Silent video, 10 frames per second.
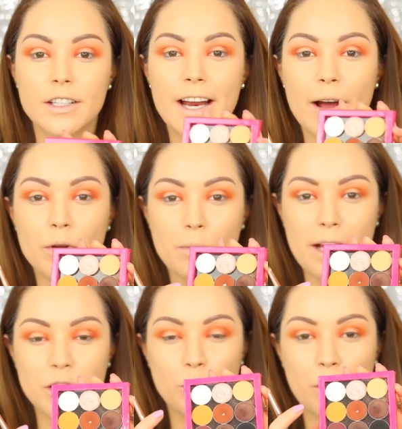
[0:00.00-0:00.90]
So now with a
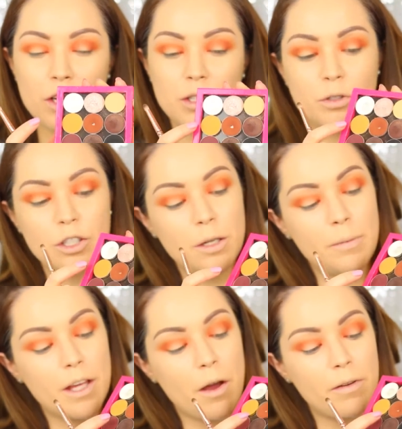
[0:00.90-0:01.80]
pencil brush, I'm just going
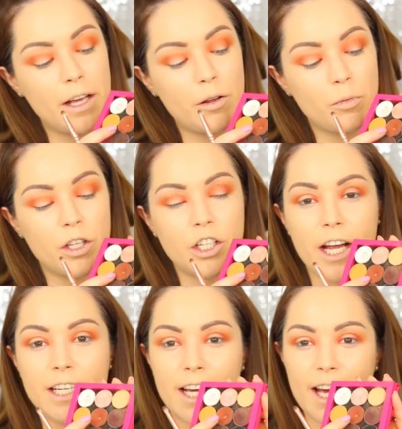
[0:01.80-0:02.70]
to be going in with a
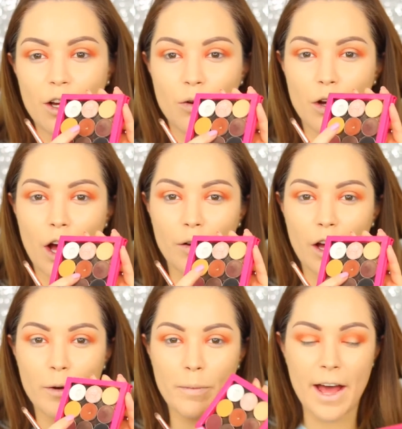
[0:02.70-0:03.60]
shade here called
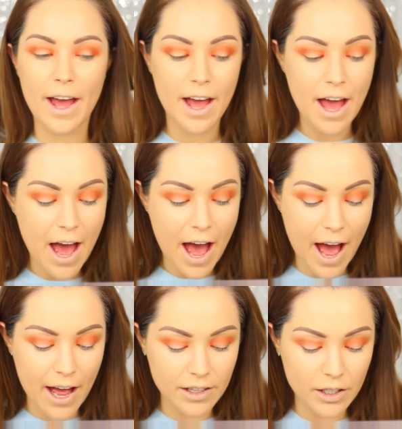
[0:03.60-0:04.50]
Cocoa Bear,
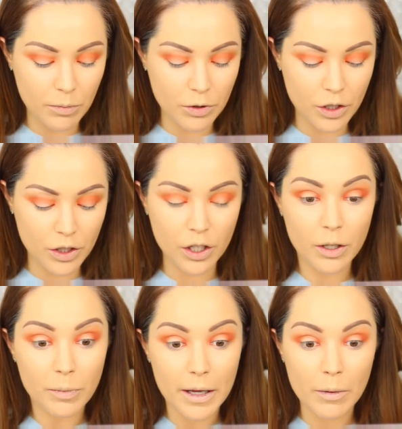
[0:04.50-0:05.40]
and I'm just going
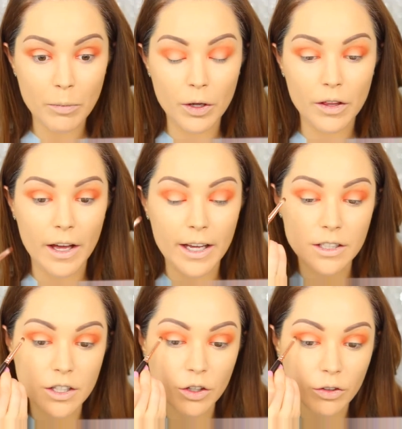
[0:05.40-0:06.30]
to be putting that
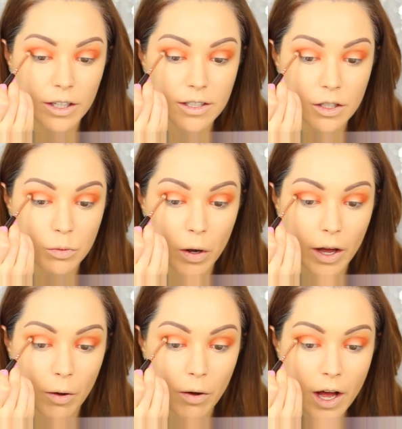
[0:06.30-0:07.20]
into the crease as
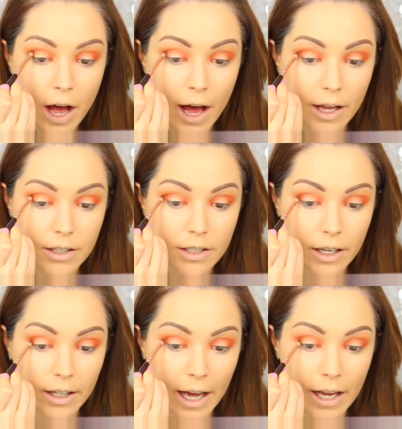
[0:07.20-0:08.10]
well. And
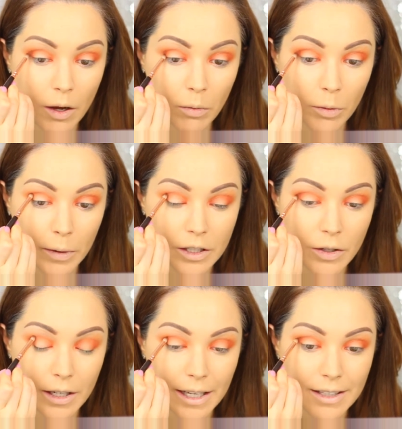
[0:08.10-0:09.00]
again, I'm going to be
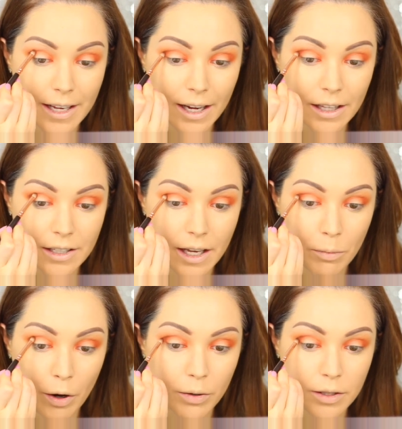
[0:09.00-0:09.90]
doing exactly the
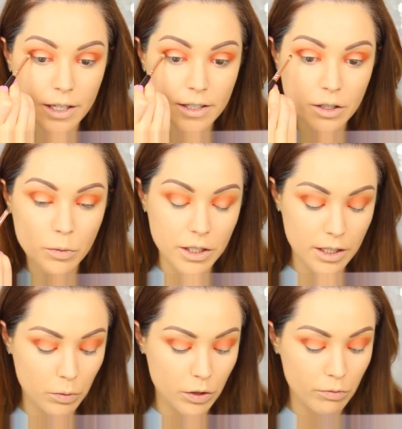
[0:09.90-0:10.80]
same process as we
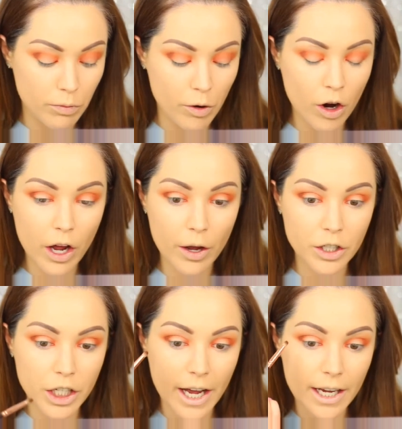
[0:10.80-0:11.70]
did with the Morocco
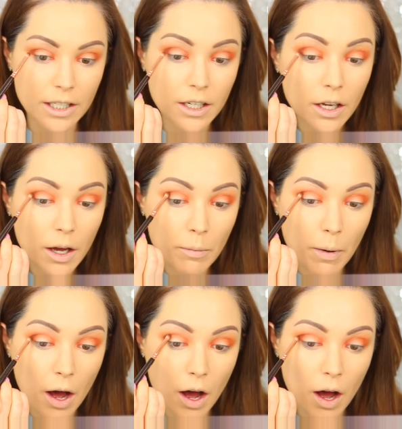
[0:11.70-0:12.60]
shade,
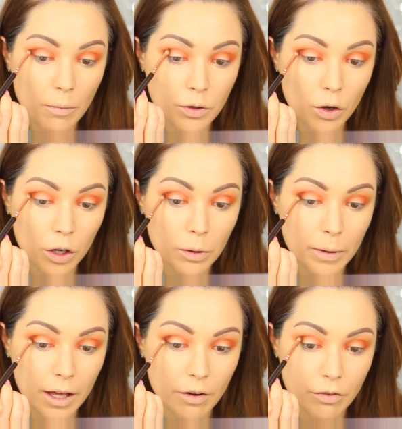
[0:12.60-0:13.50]
but I'm not going
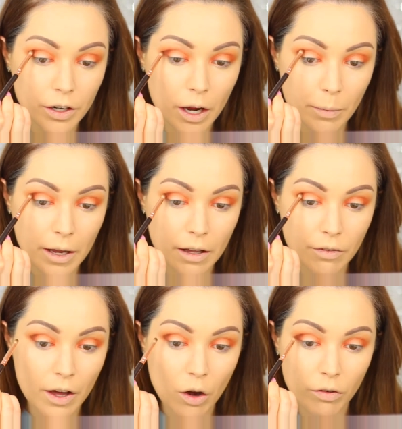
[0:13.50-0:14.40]
to be covering up any
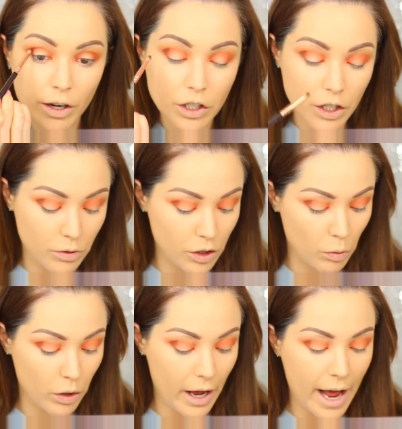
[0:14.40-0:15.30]
of that orange. I'm
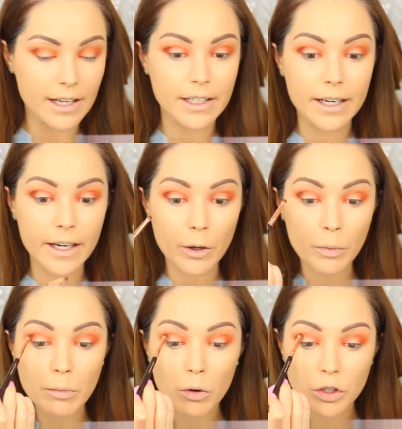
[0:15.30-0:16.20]
just going to add a little
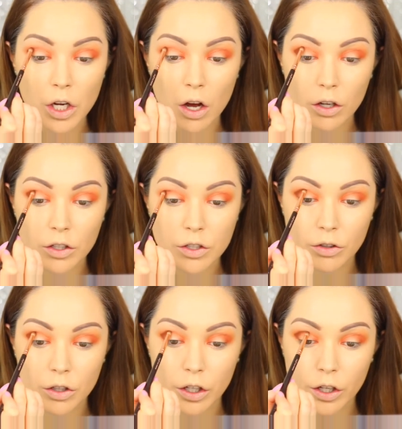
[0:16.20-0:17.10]
bit more darkness
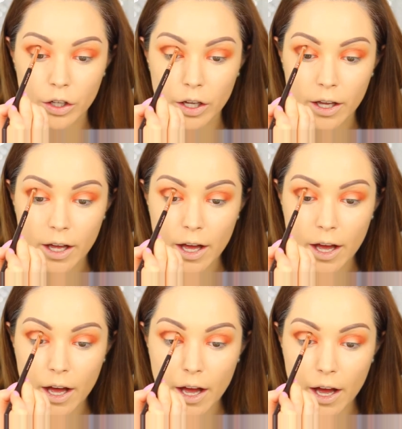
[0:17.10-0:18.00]
to the look
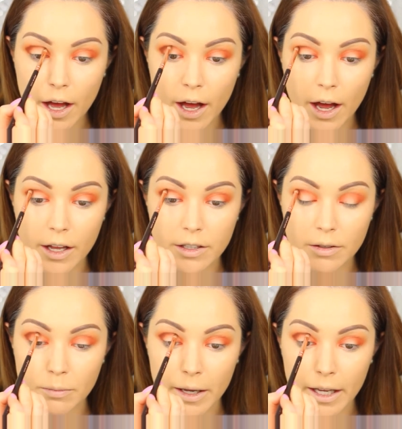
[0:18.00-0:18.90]

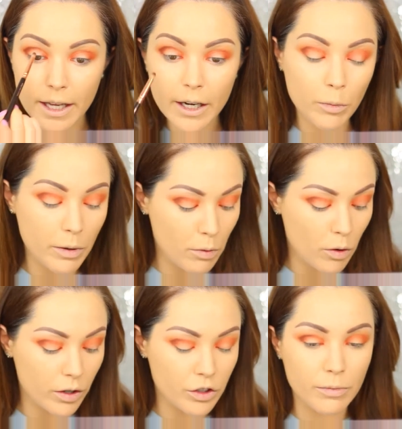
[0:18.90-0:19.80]
and make it a little bit
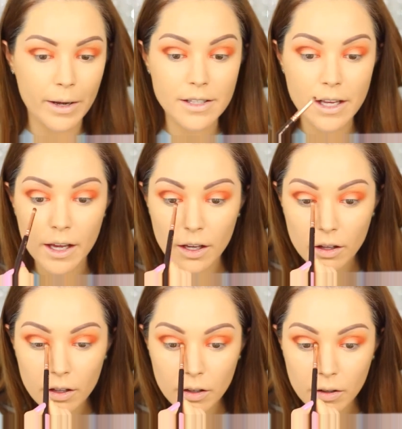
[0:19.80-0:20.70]
more dramatic.